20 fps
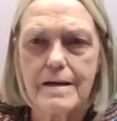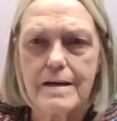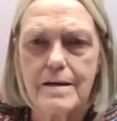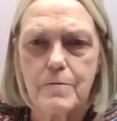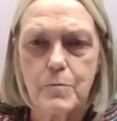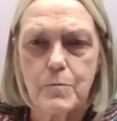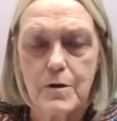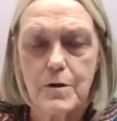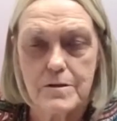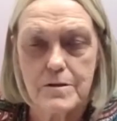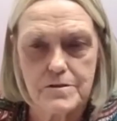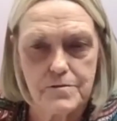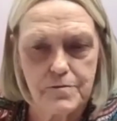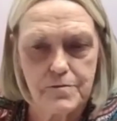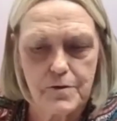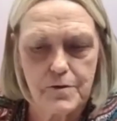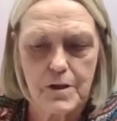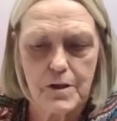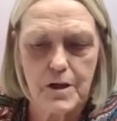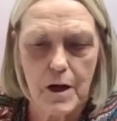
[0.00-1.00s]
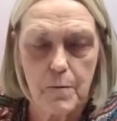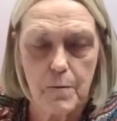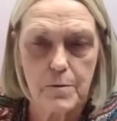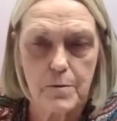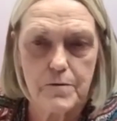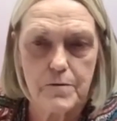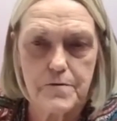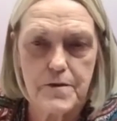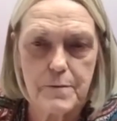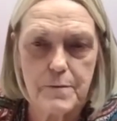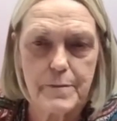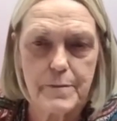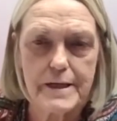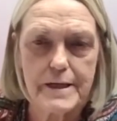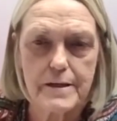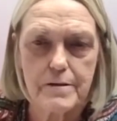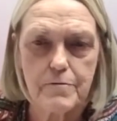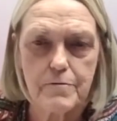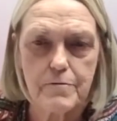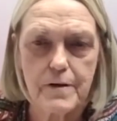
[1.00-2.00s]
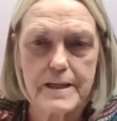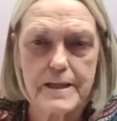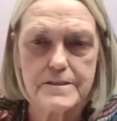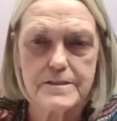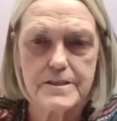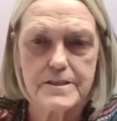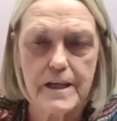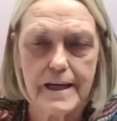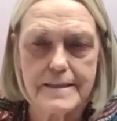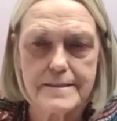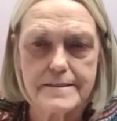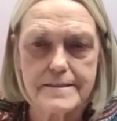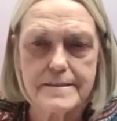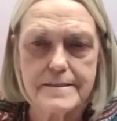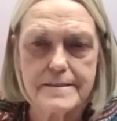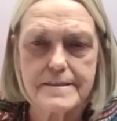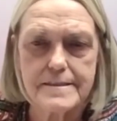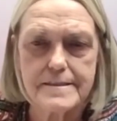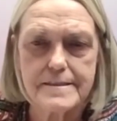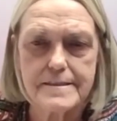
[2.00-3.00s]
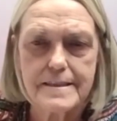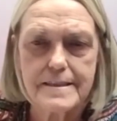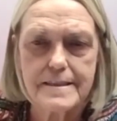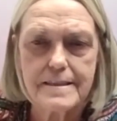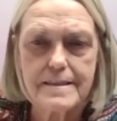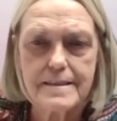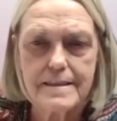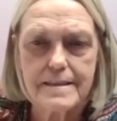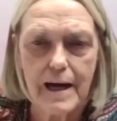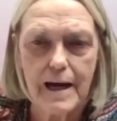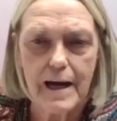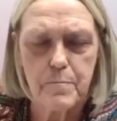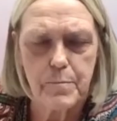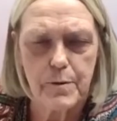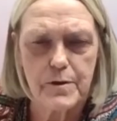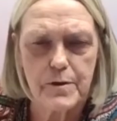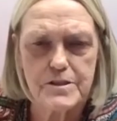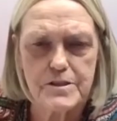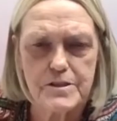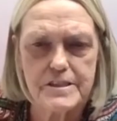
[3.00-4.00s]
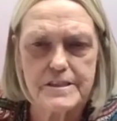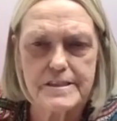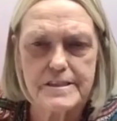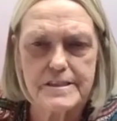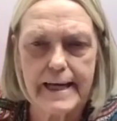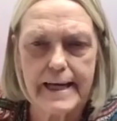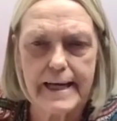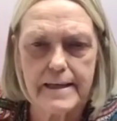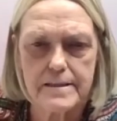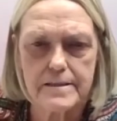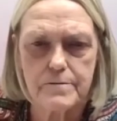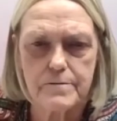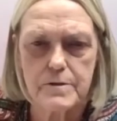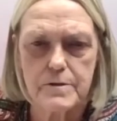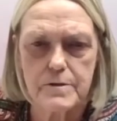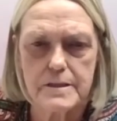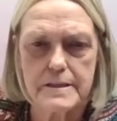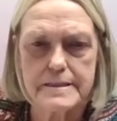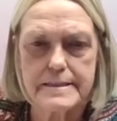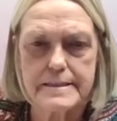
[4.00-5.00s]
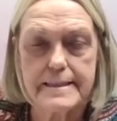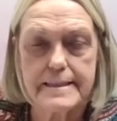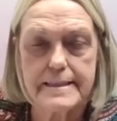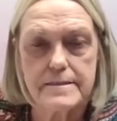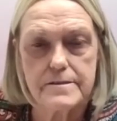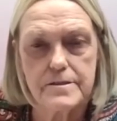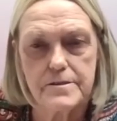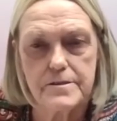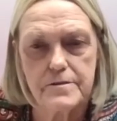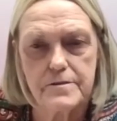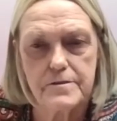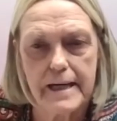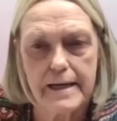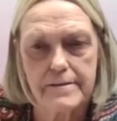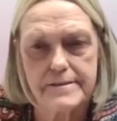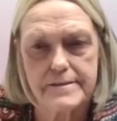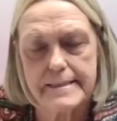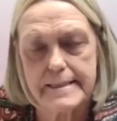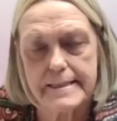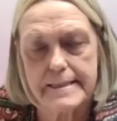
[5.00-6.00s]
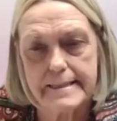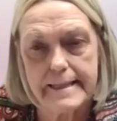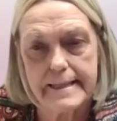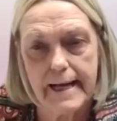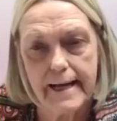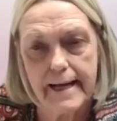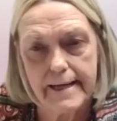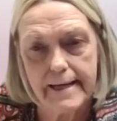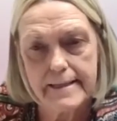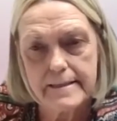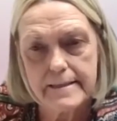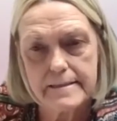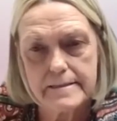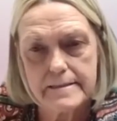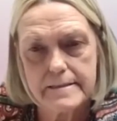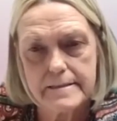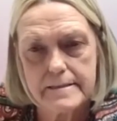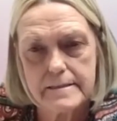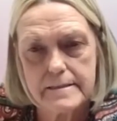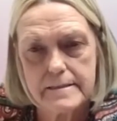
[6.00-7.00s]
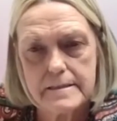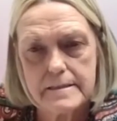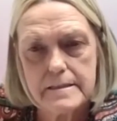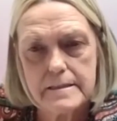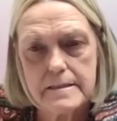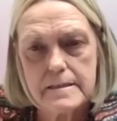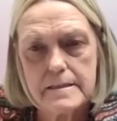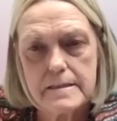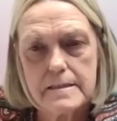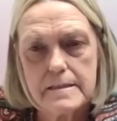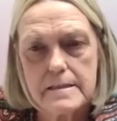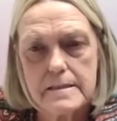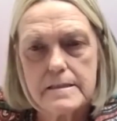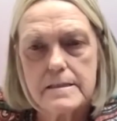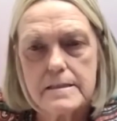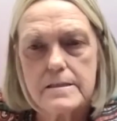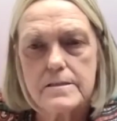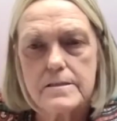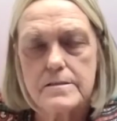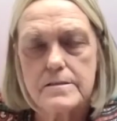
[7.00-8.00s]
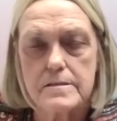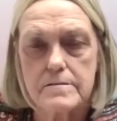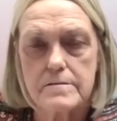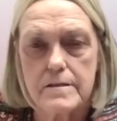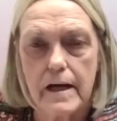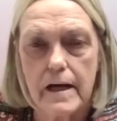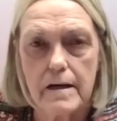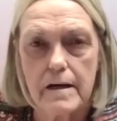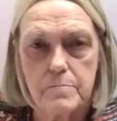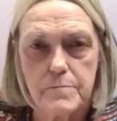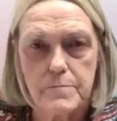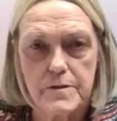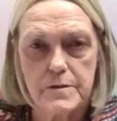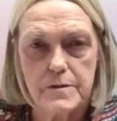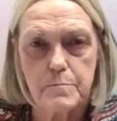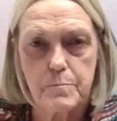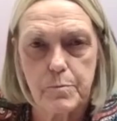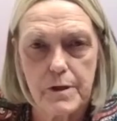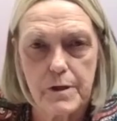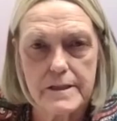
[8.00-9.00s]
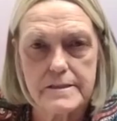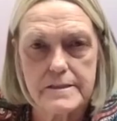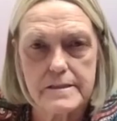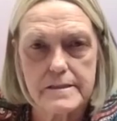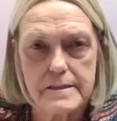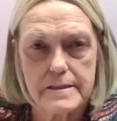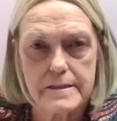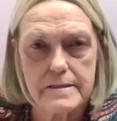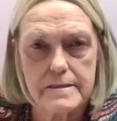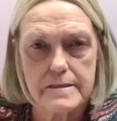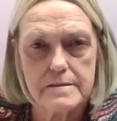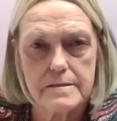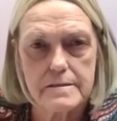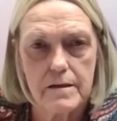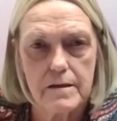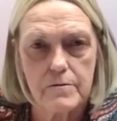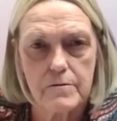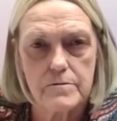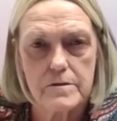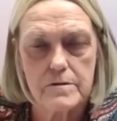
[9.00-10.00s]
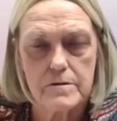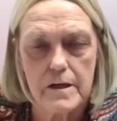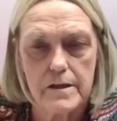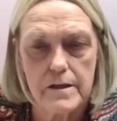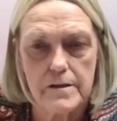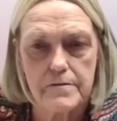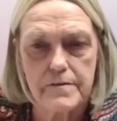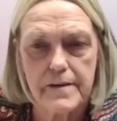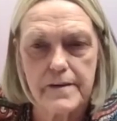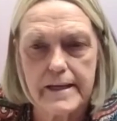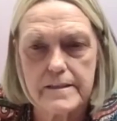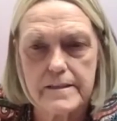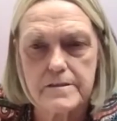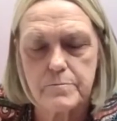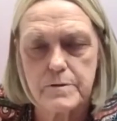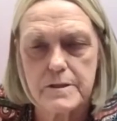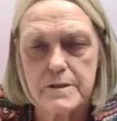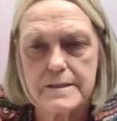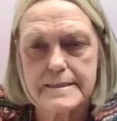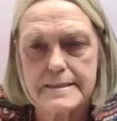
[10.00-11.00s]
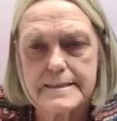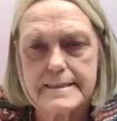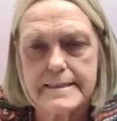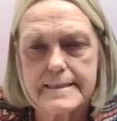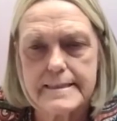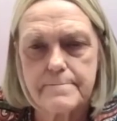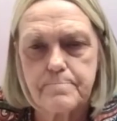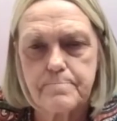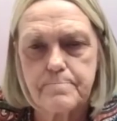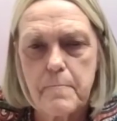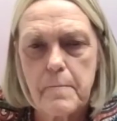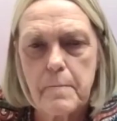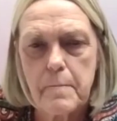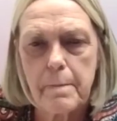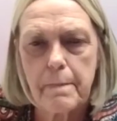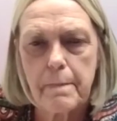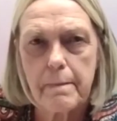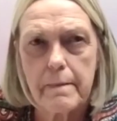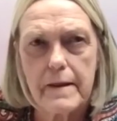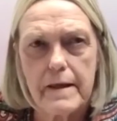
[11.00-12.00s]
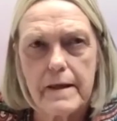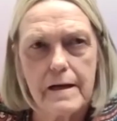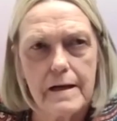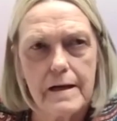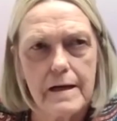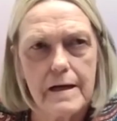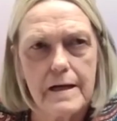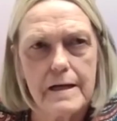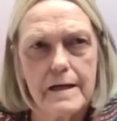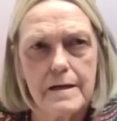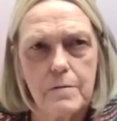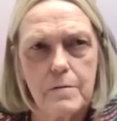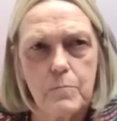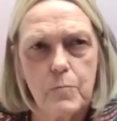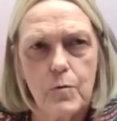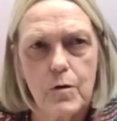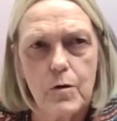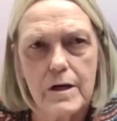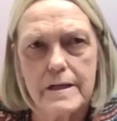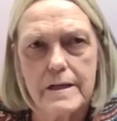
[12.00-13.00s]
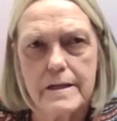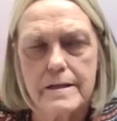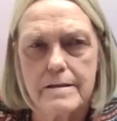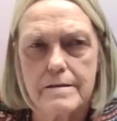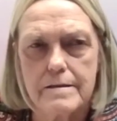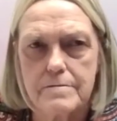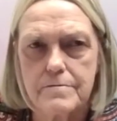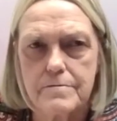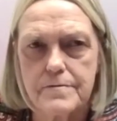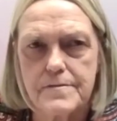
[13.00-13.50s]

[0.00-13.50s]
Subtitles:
Worked for a couple of the bigger franchises. I purchased Heth Realty in 2008. So now I'm the president owner of Heth Realty. I am one of